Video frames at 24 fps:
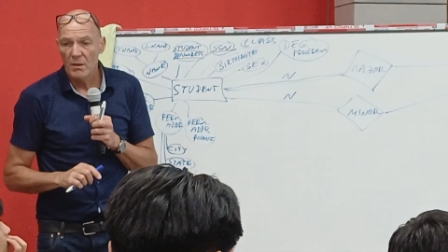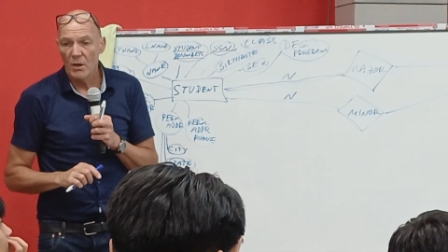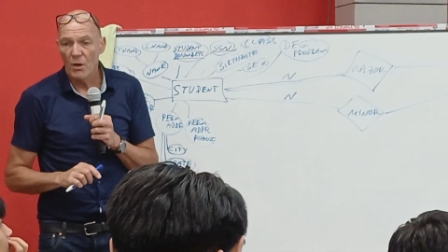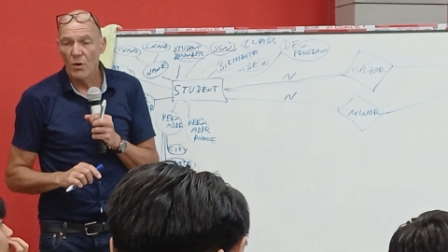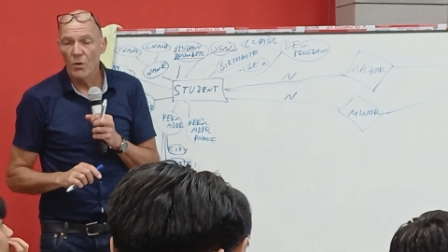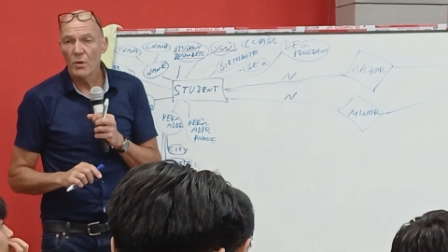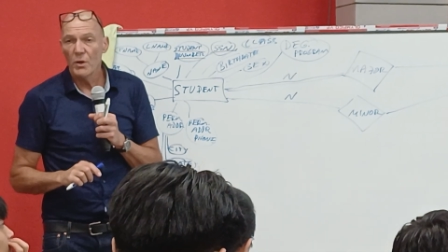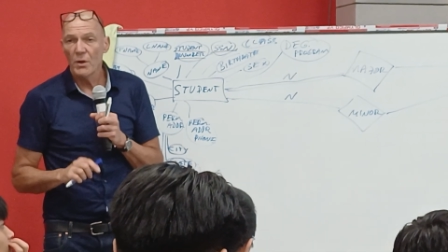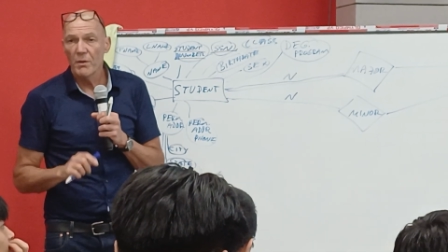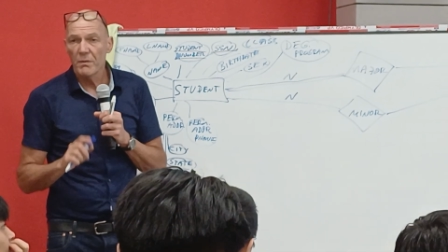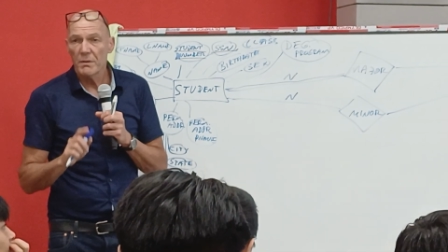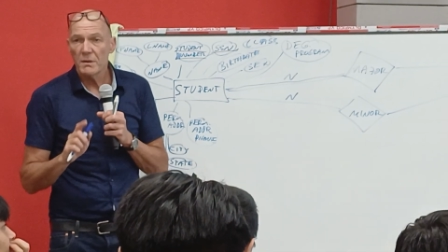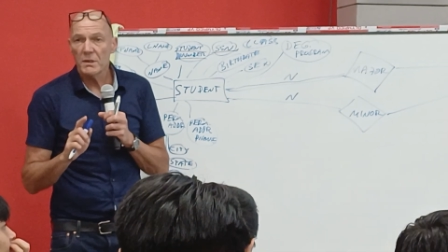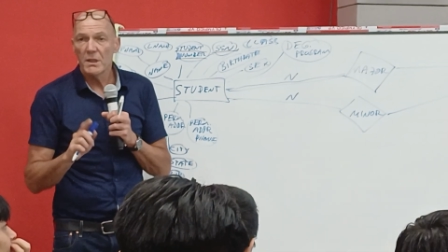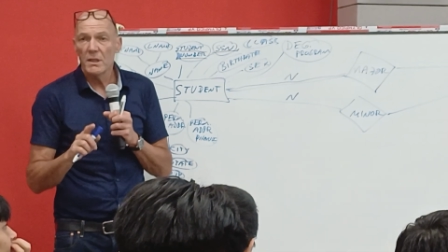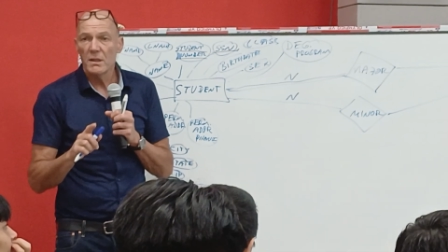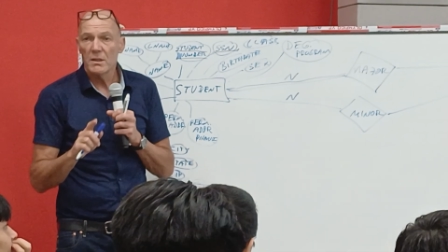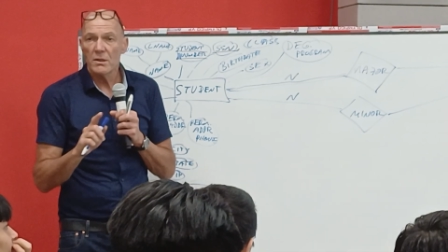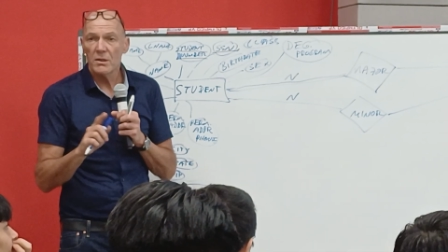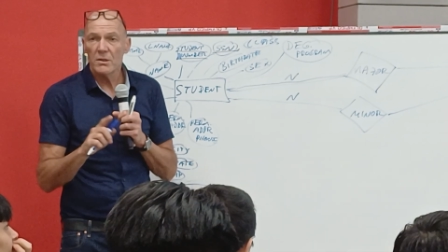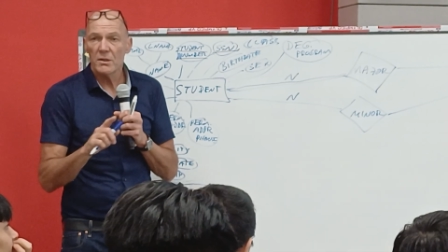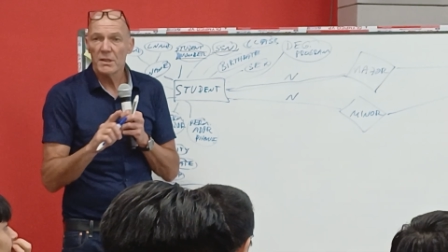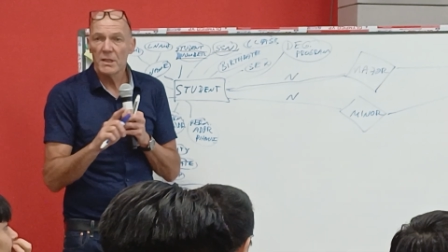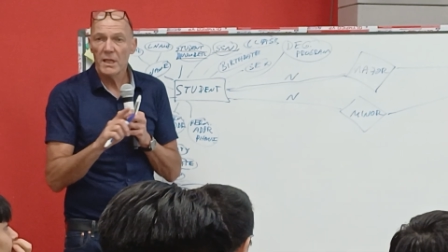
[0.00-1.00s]
Only within
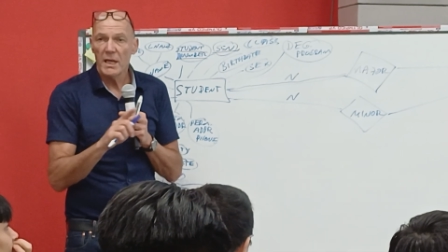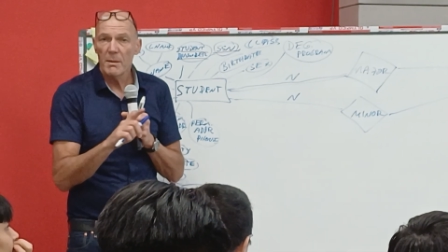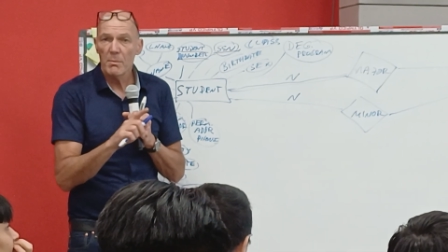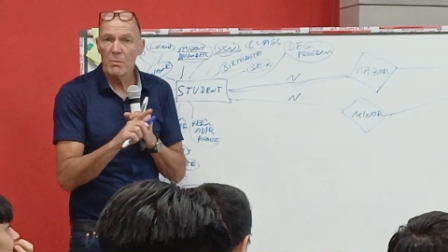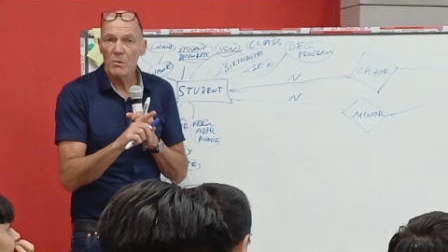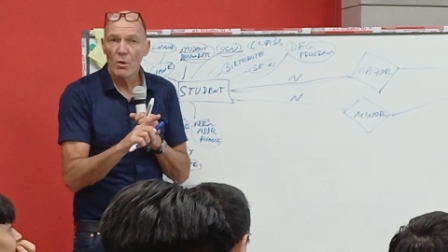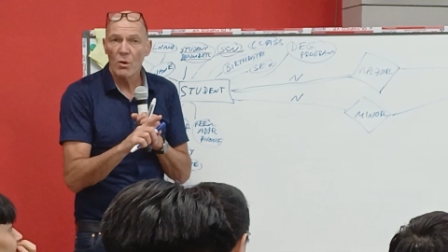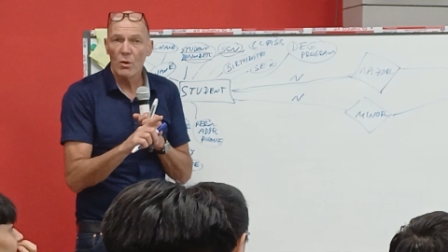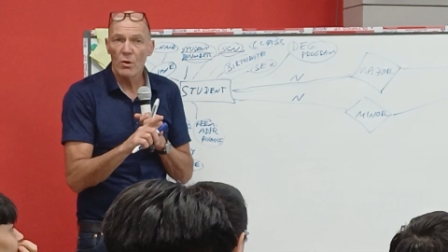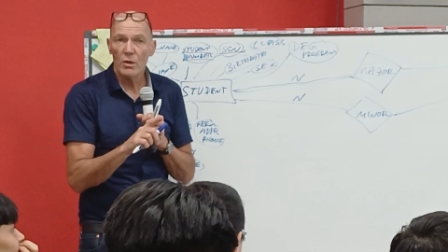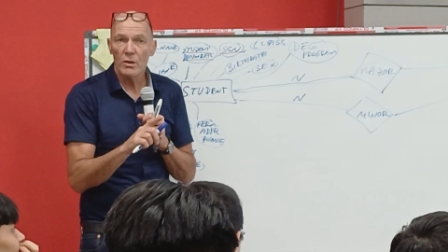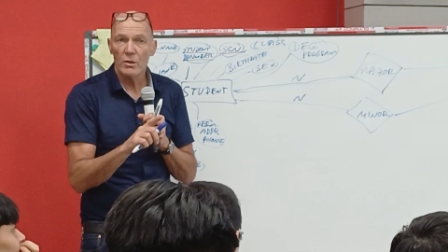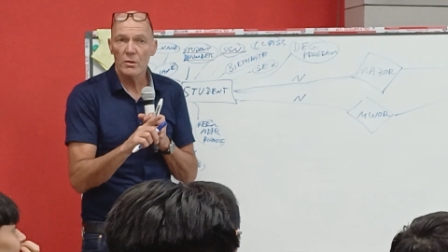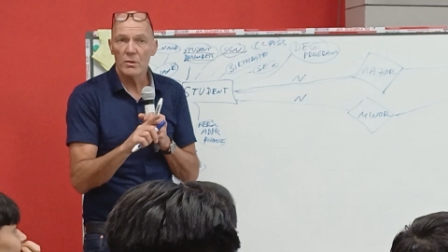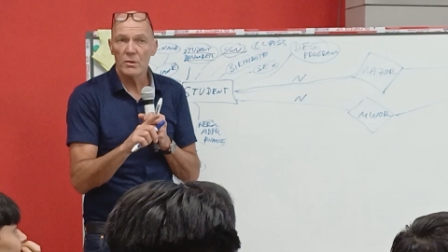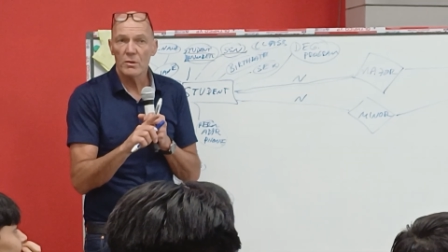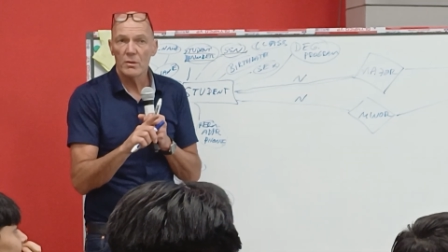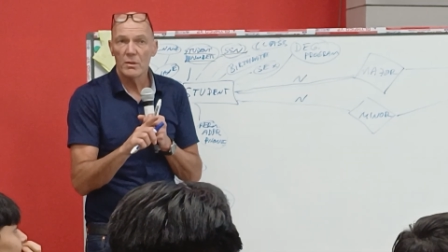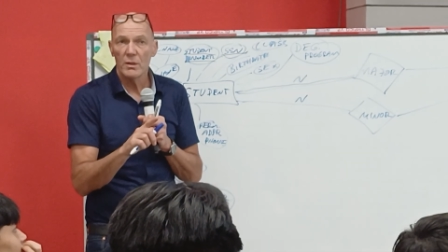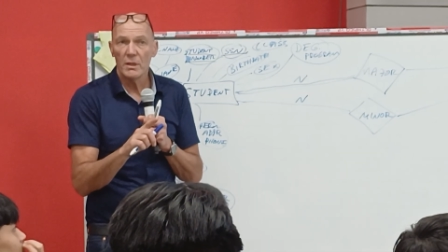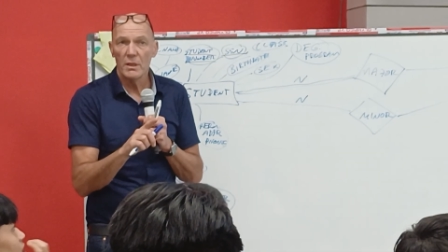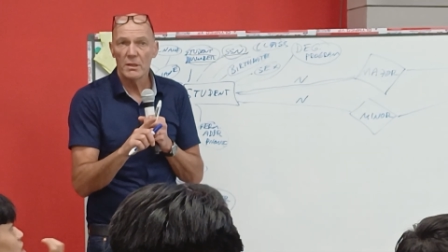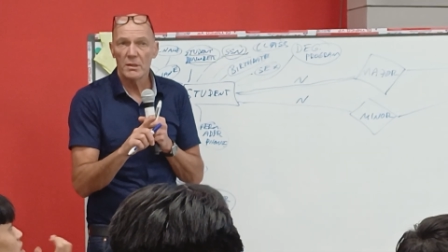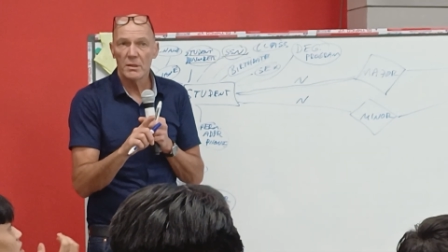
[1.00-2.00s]
the same course,
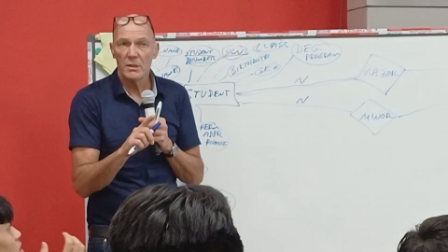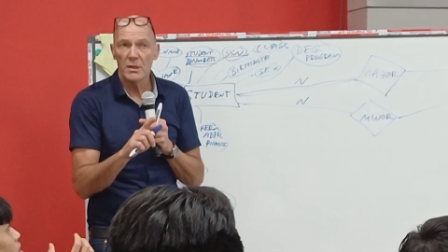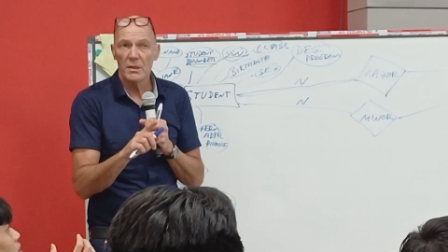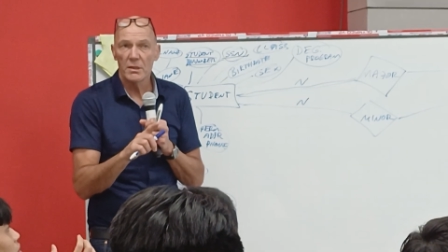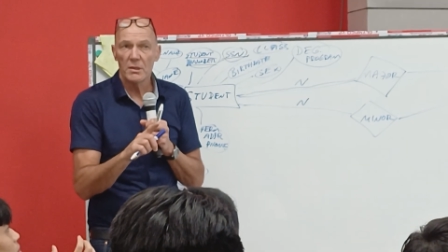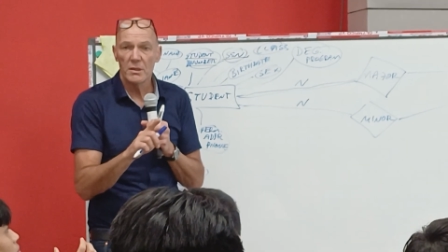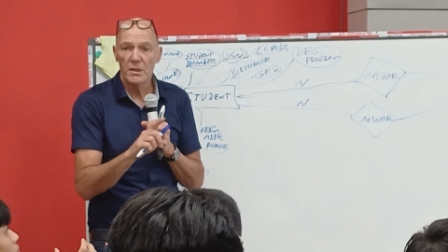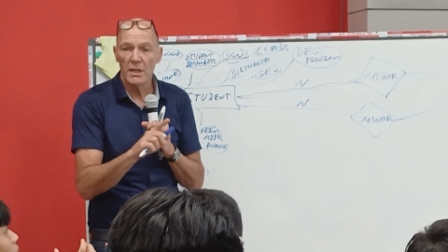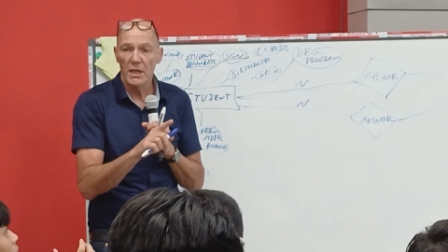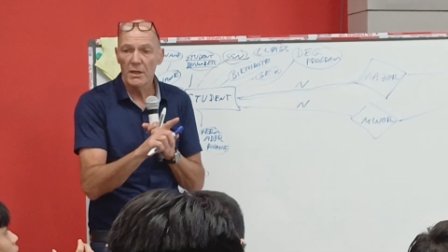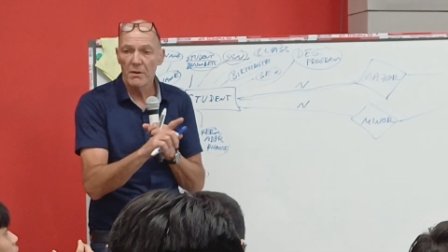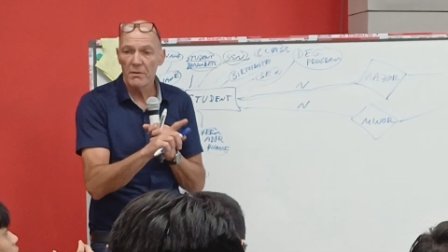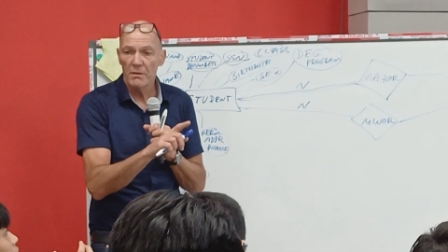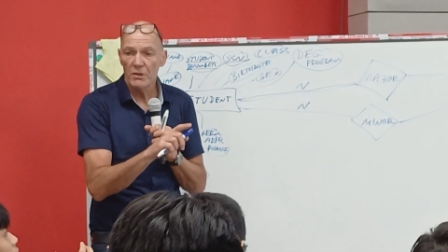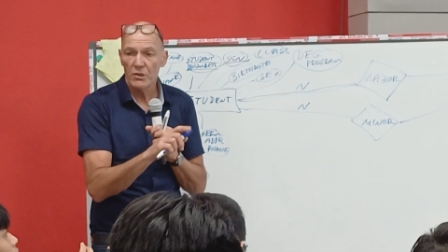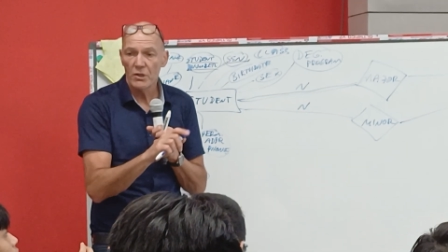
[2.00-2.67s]
it's distinguishing